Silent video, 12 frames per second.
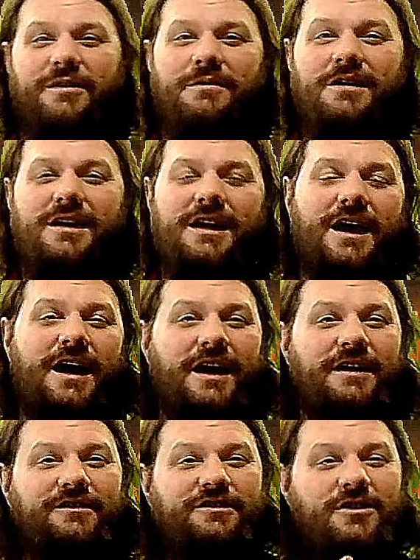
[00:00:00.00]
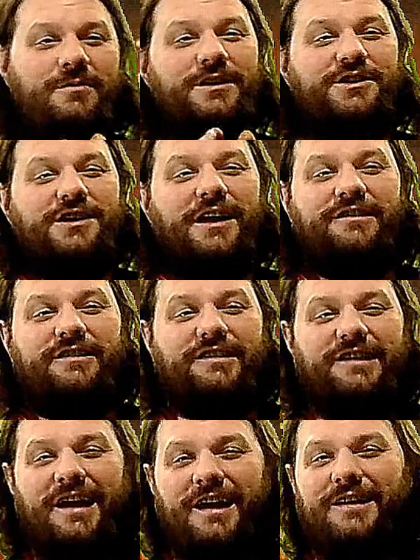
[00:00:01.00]
him and Scooby shakes
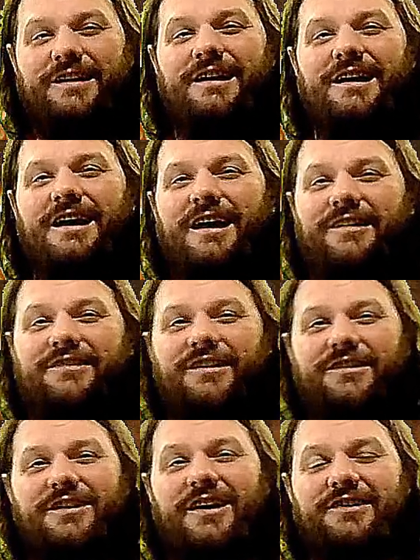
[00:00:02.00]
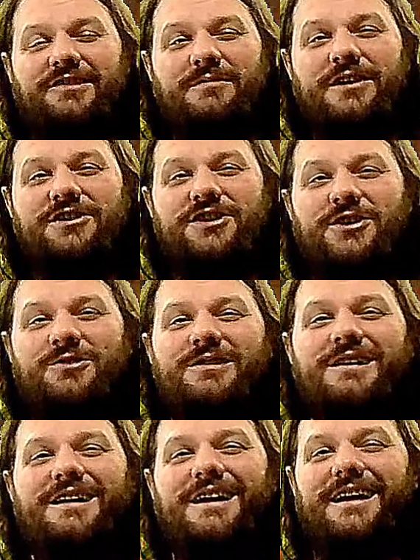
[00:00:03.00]
his hand and says, nice to meet you.
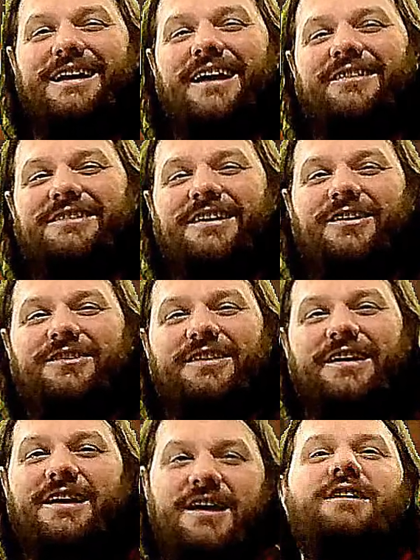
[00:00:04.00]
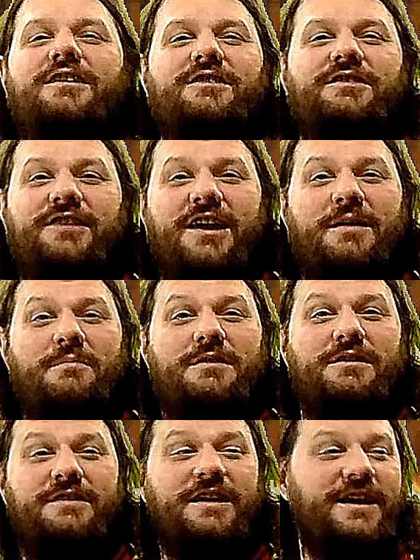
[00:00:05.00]
And Castiel's like, Sam,
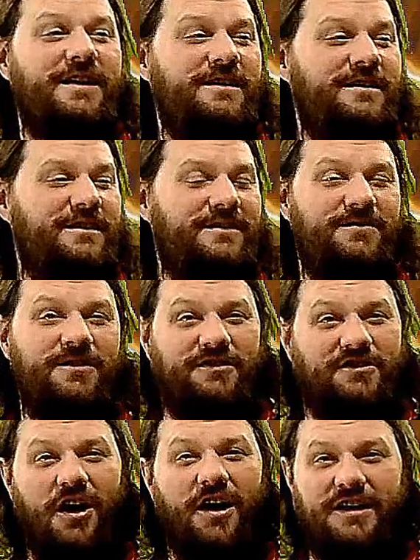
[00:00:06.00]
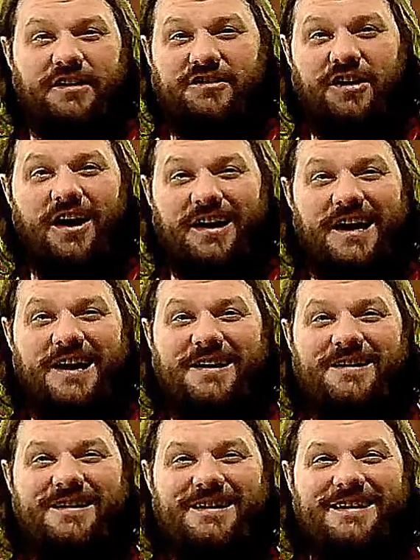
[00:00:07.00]
Dean, this dog is
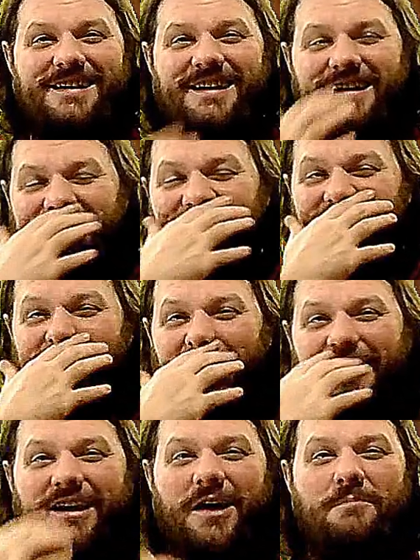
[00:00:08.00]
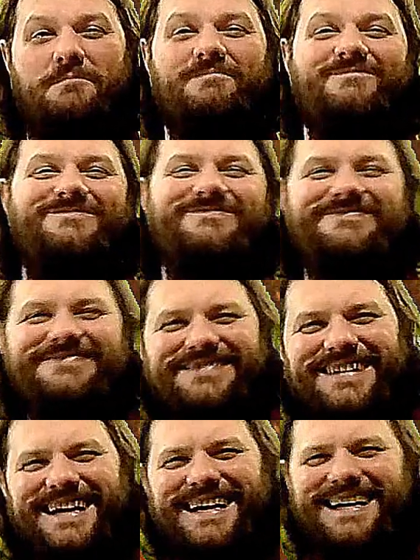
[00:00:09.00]
talking. And Dean's like, yep.
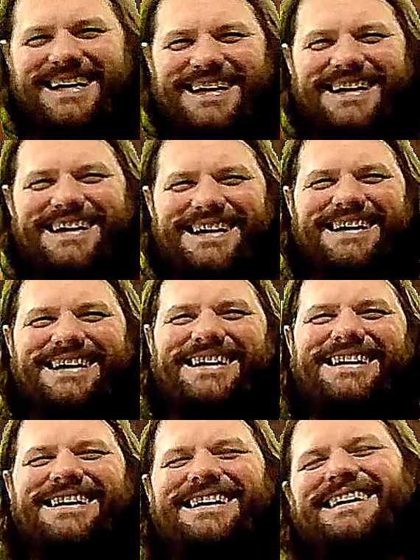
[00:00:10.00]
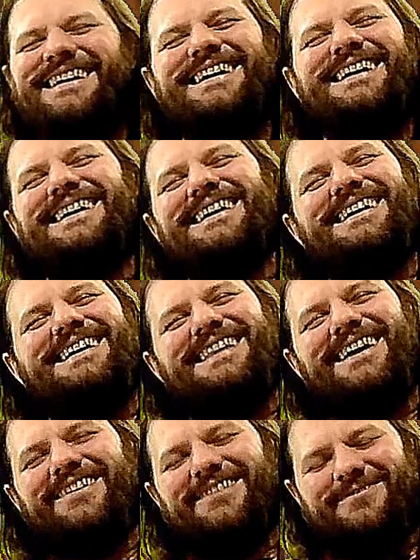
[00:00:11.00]
That
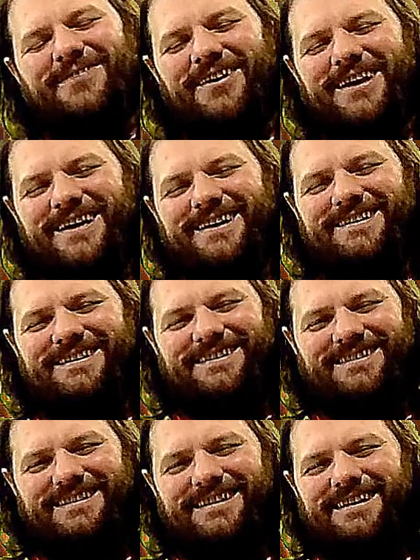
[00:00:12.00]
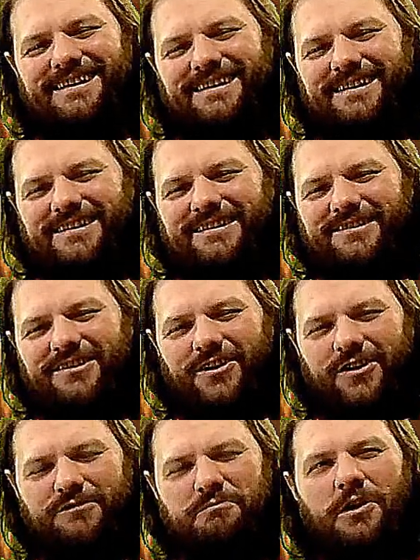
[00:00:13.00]
was funny. So
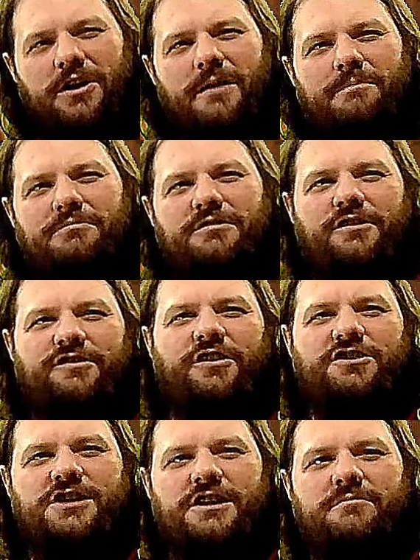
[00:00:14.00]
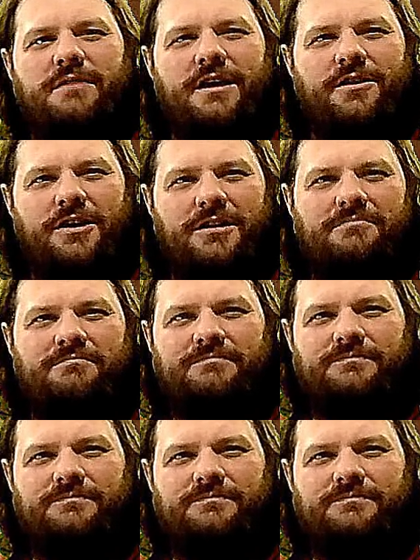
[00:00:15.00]
they're split up. They're searching the manor.